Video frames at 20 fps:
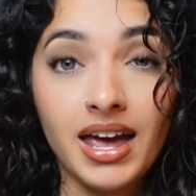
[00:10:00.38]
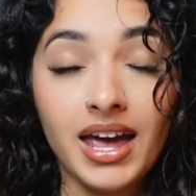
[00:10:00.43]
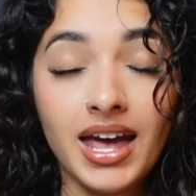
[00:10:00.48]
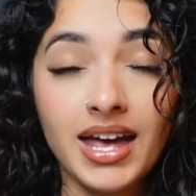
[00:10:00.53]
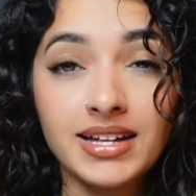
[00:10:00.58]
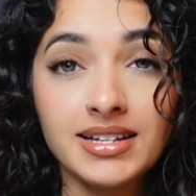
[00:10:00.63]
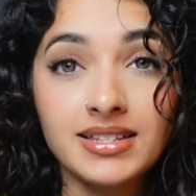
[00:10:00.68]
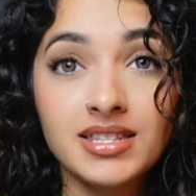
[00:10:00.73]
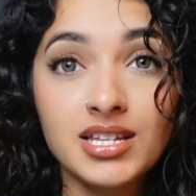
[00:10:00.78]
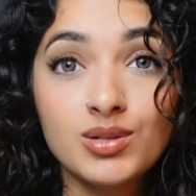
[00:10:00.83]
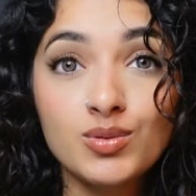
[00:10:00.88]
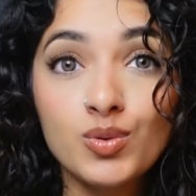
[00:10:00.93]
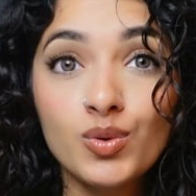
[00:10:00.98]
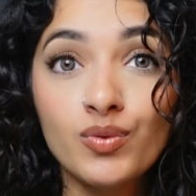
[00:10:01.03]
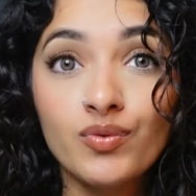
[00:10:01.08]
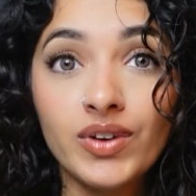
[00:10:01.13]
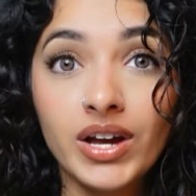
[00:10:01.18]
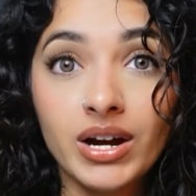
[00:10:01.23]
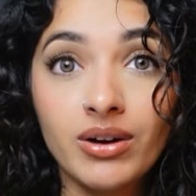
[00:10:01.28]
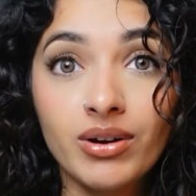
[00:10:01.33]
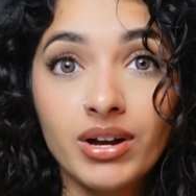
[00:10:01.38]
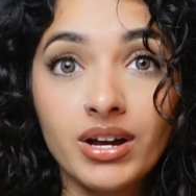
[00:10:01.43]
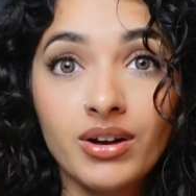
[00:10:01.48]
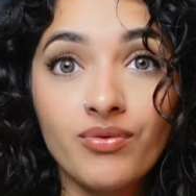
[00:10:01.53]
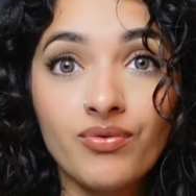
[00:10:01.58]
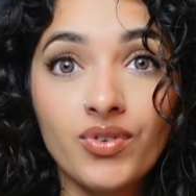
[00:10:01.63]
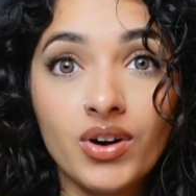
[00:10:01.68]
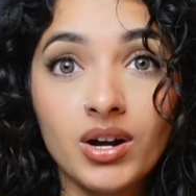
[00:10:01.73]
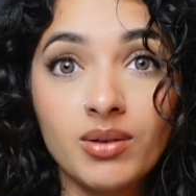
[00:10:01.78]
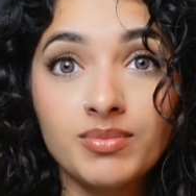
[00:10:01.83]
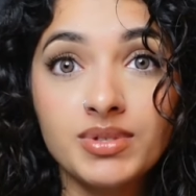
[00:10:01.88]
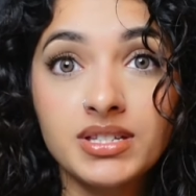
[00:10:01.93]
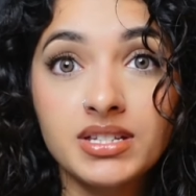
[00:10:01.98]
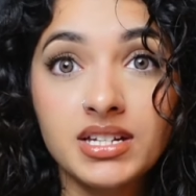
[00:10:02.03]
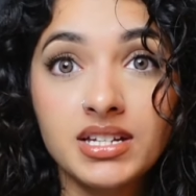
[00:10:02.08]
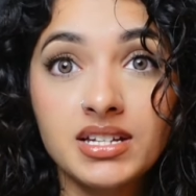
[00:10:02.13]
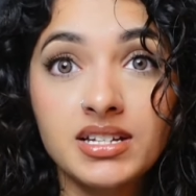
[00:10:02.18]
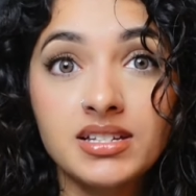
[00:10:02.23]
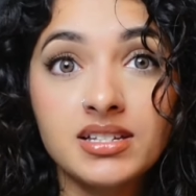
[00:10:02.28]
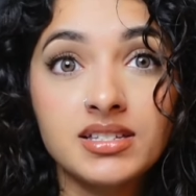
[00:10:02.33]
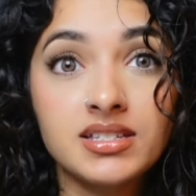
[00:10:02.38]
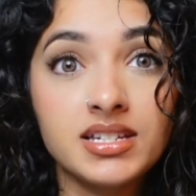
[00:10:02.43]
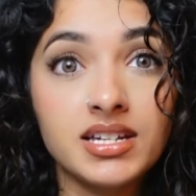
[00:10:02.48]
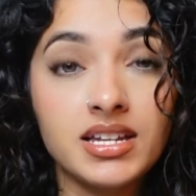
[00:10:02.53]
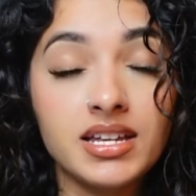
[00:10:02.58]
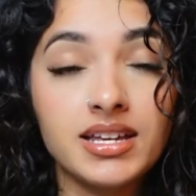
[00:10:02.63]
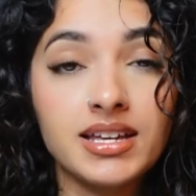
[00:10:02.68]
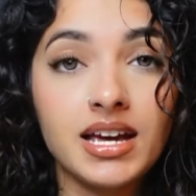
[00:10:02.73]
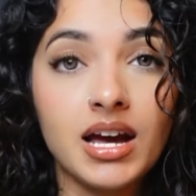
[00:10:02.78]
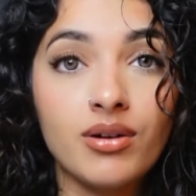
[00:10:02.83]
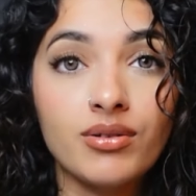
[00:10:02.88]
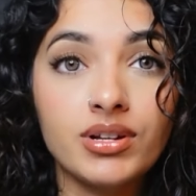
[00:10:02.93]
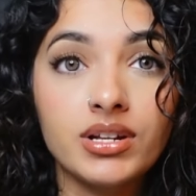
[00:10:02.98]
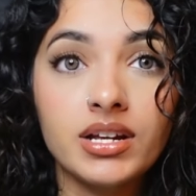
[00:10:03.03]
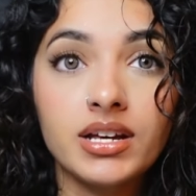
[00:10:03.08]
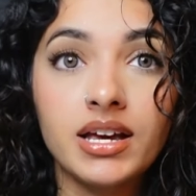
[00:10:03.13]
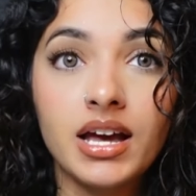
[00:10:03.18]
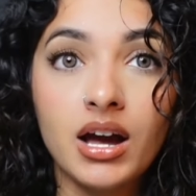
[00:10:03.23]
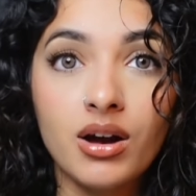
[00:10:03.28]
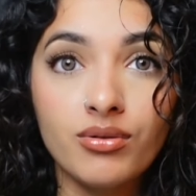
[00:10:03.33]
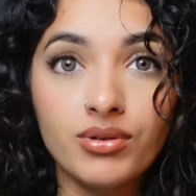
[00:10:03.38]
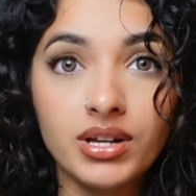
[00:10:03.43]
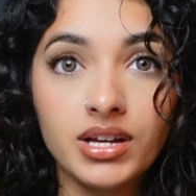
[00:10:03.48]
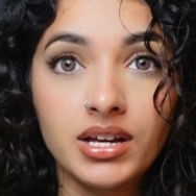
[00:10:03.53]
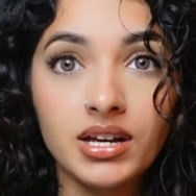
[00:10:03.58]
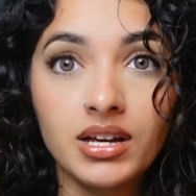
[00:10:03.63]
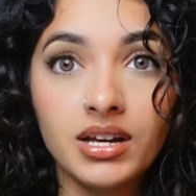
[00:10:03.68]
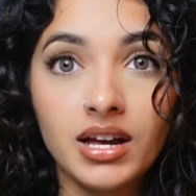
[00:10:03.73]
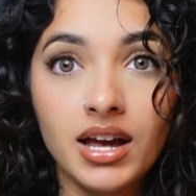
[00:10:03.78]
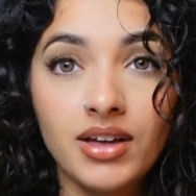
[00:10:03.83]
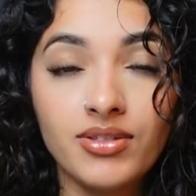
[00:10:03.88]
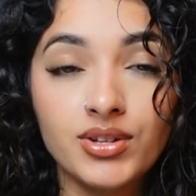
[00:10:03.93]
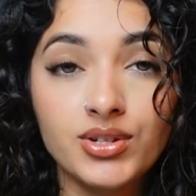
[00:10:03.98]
And this will vary from city to city, county to county, and